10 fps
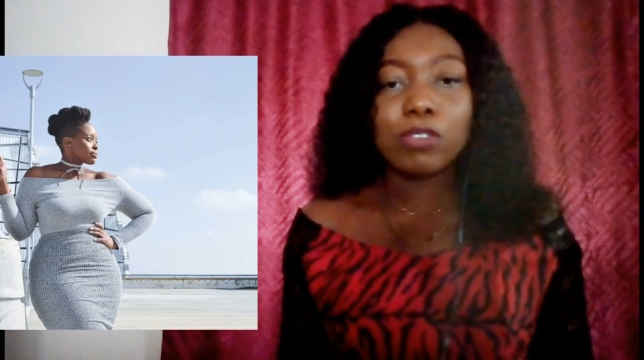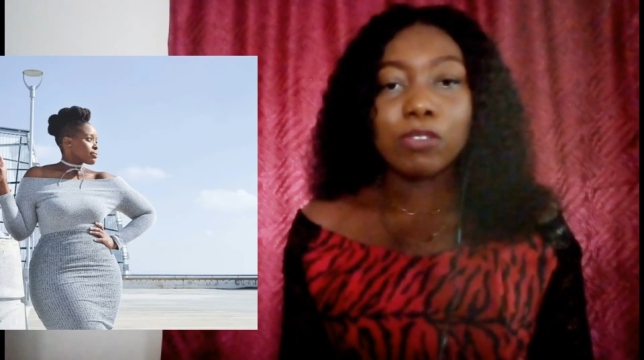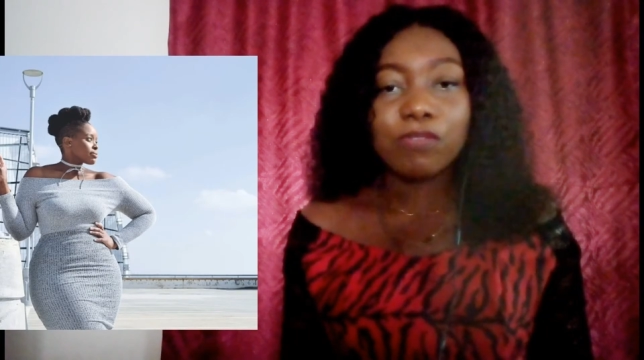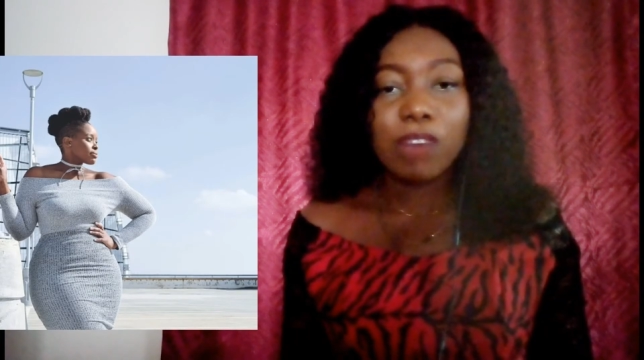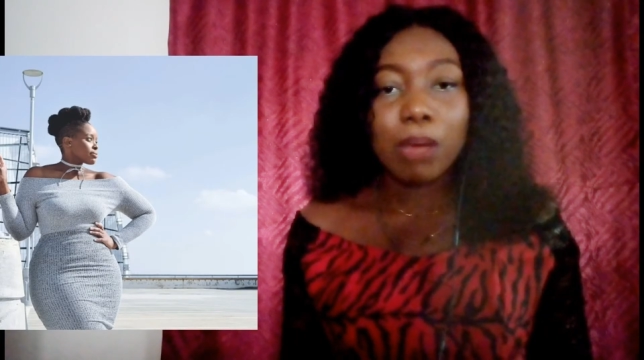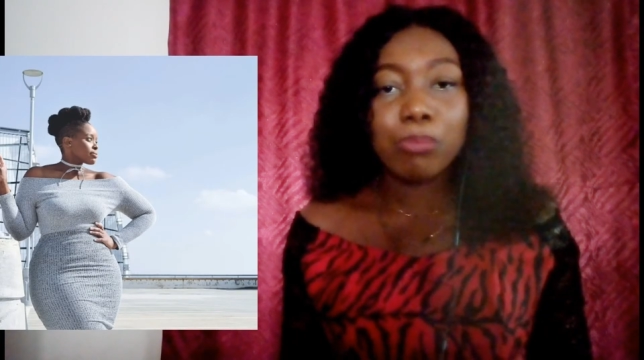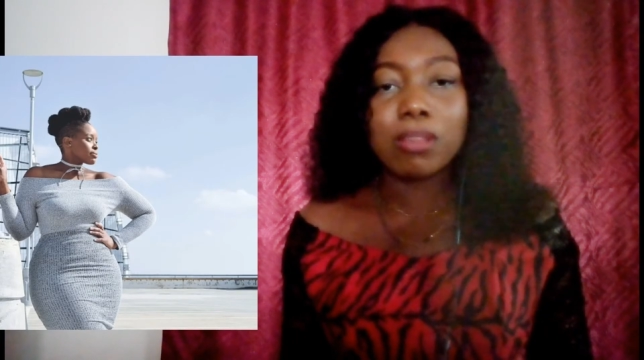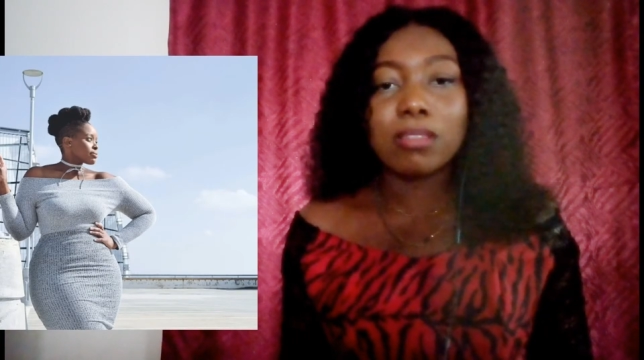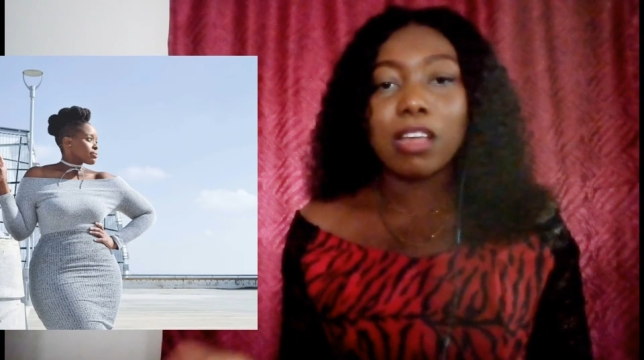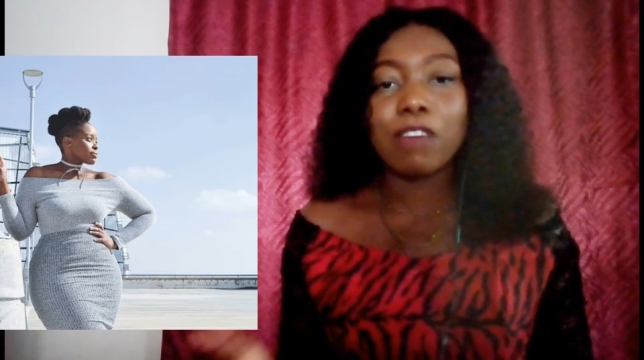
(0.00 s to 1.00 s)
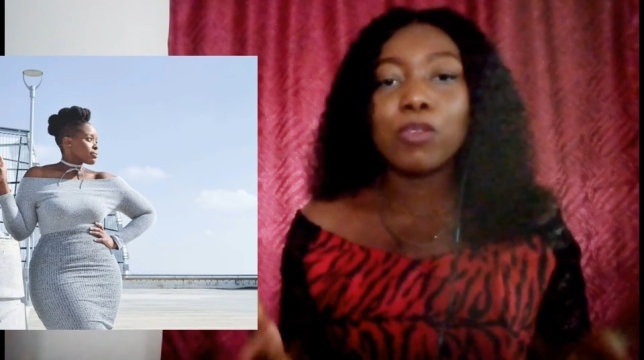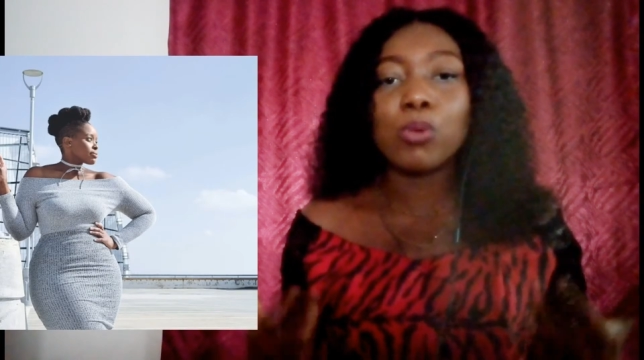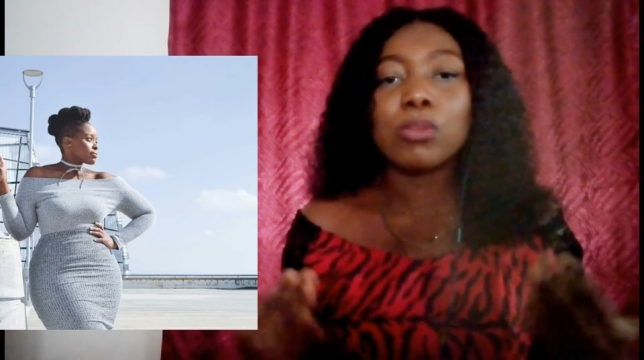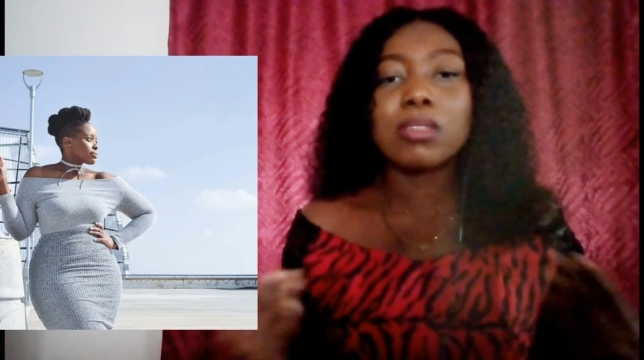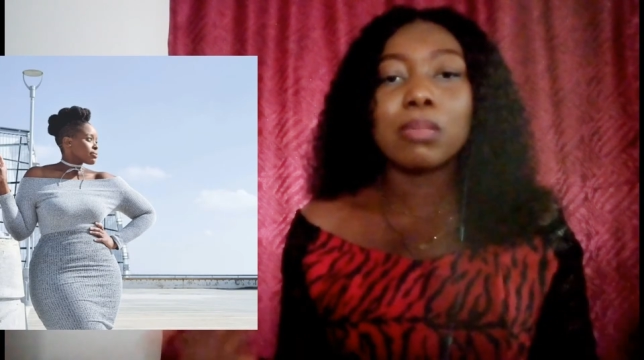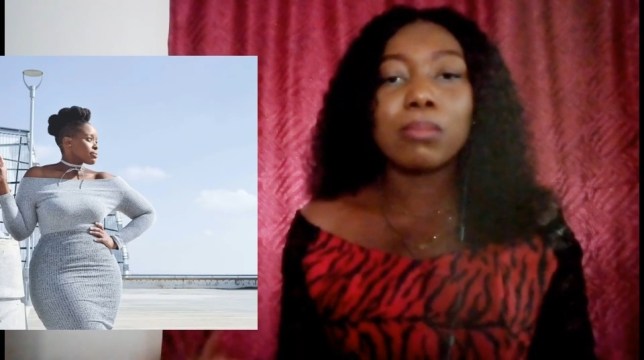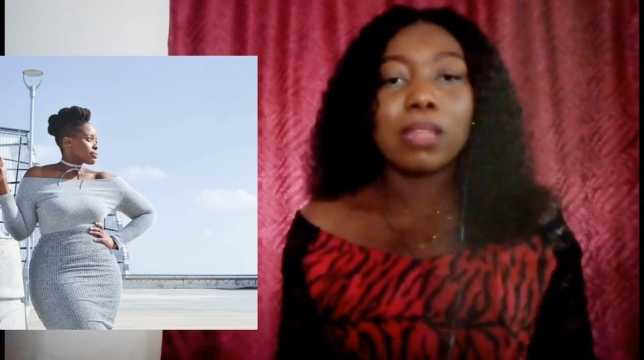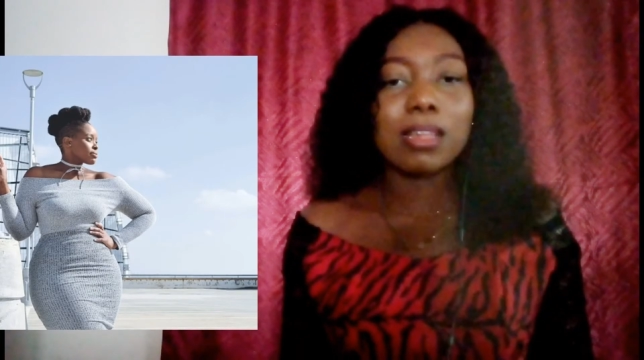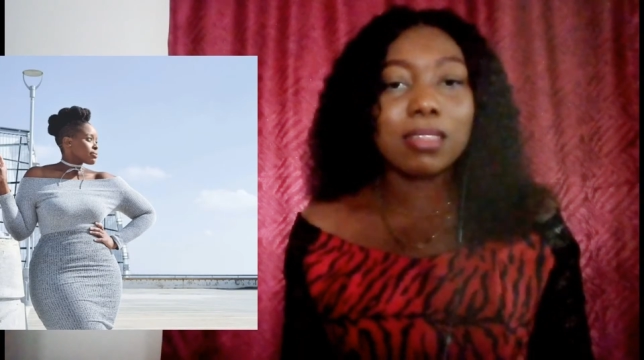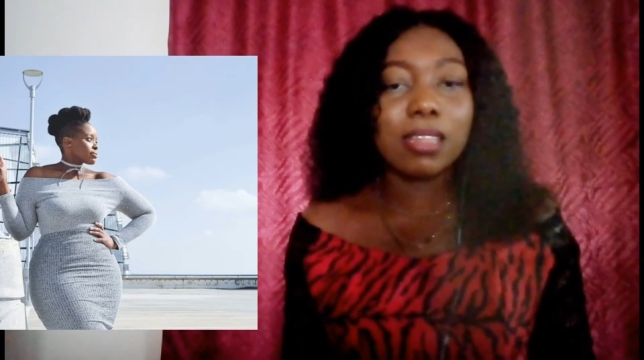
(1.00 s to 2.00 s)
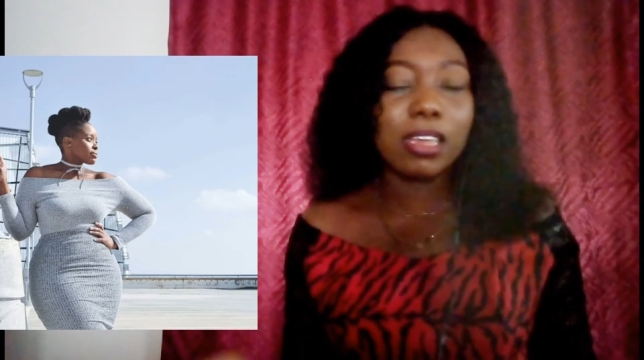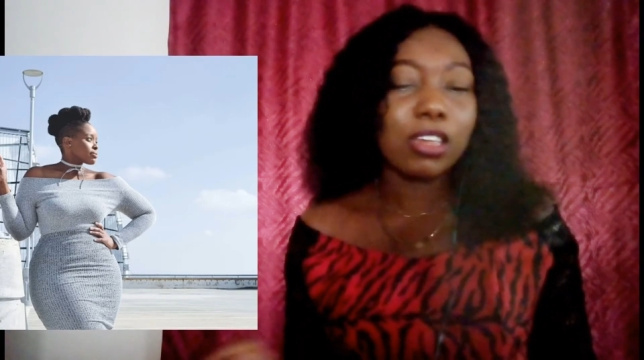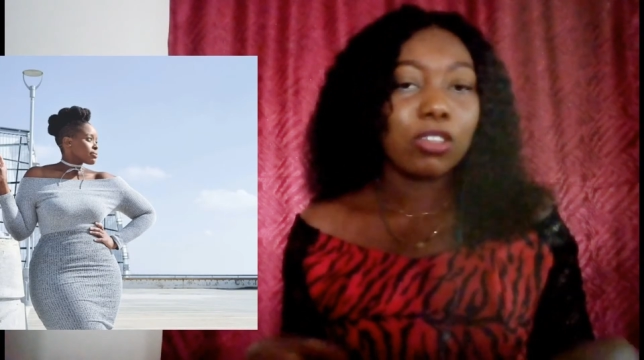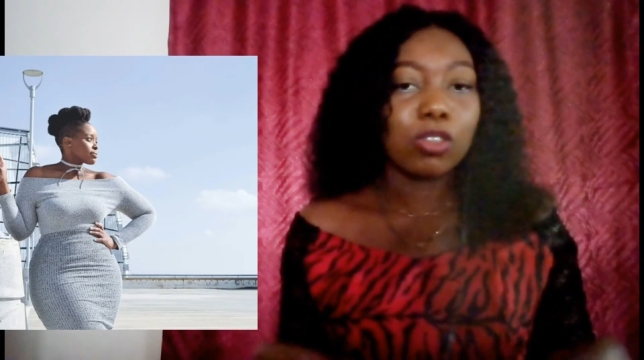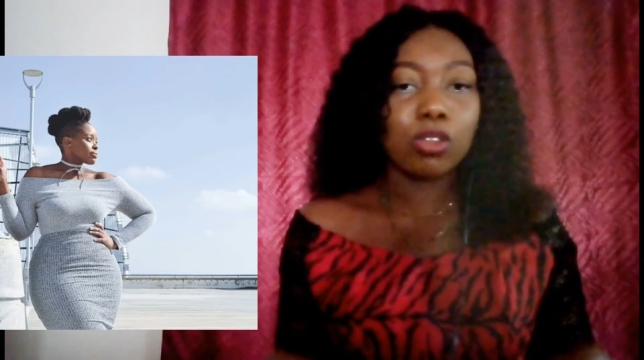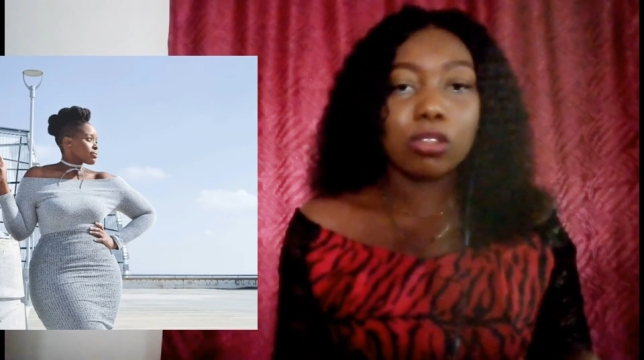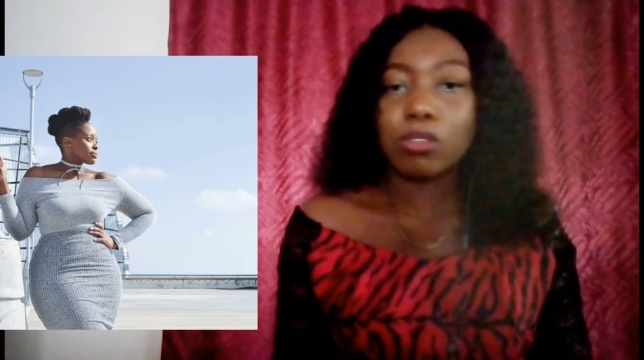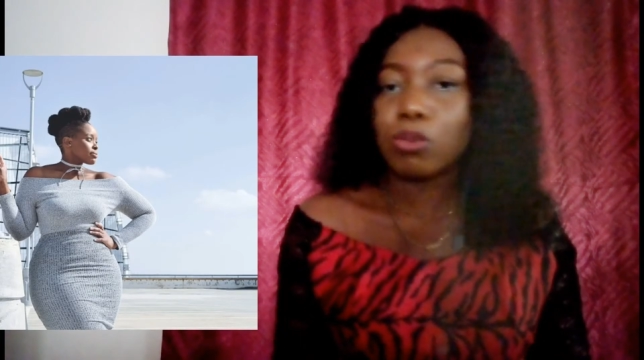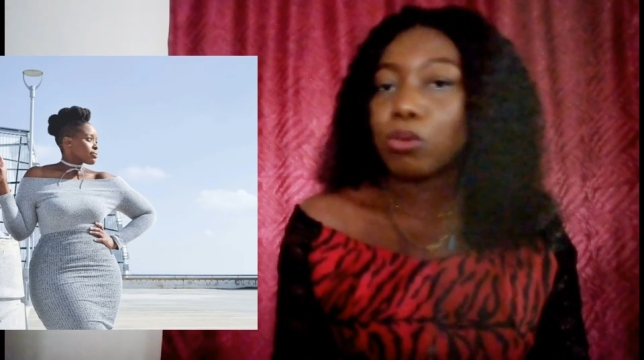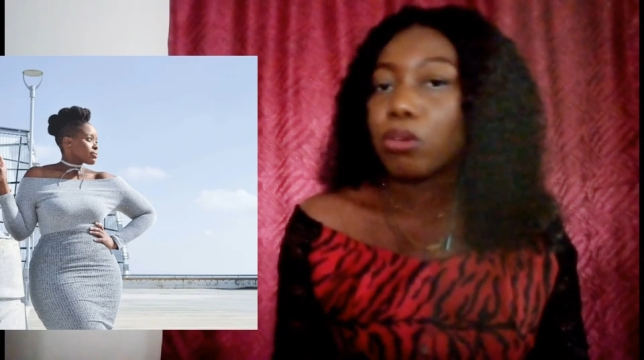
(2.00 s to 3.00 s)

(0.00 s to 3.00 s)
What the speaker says: fabrics that flow seamlessly, just not